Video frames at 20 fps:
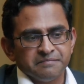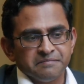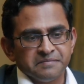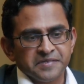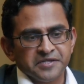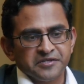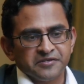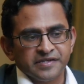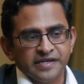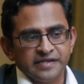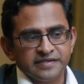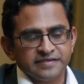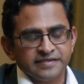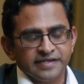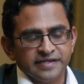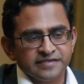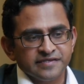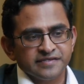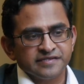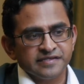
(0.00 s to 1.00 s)
there's
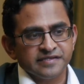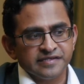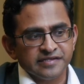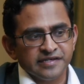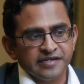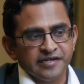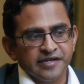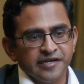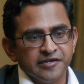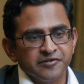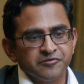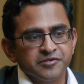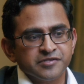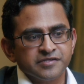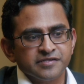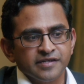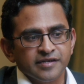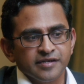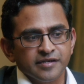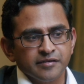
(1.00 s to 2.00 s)
this
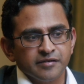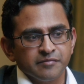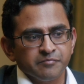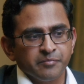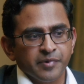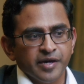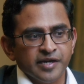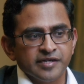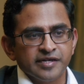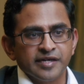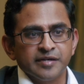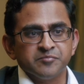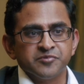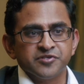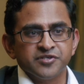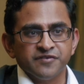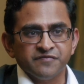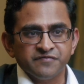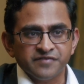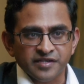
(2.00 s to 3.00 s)
interesting paradigm
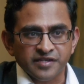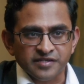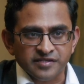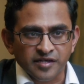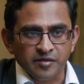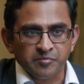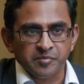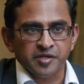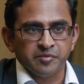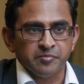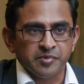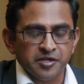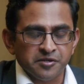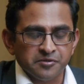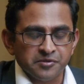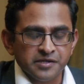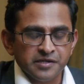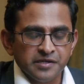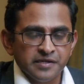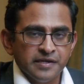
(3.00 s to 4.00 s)
shift that's coming
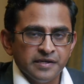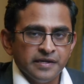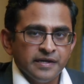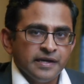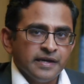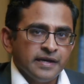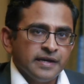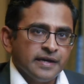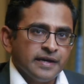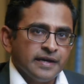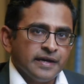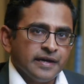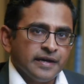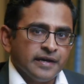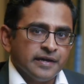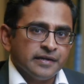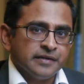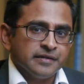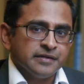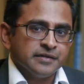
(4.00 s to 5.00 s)
about,
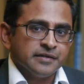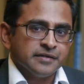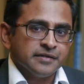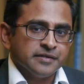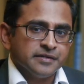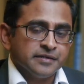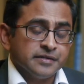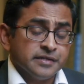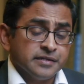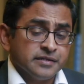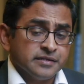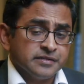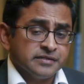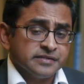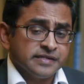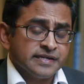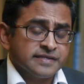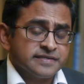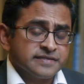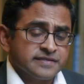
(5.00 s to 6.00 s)
and
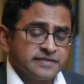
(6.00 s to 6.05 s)
there's